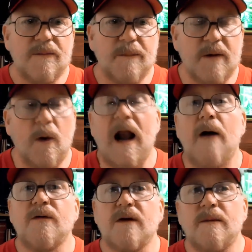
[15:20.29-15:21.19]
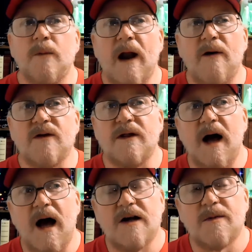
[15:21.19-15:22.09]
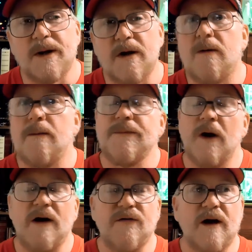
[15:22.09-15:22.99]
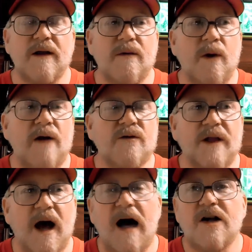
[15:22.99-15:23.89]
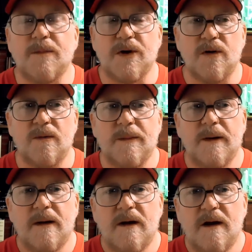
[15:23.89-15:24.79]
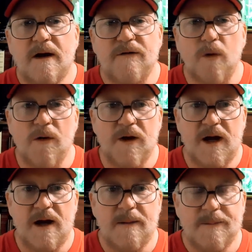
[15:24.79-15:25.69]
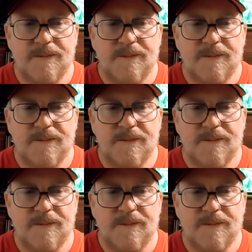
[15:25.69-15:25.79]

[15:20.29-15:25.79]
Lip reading: But while I was in the hospital, oh I forgot that. While I was in the hospital for the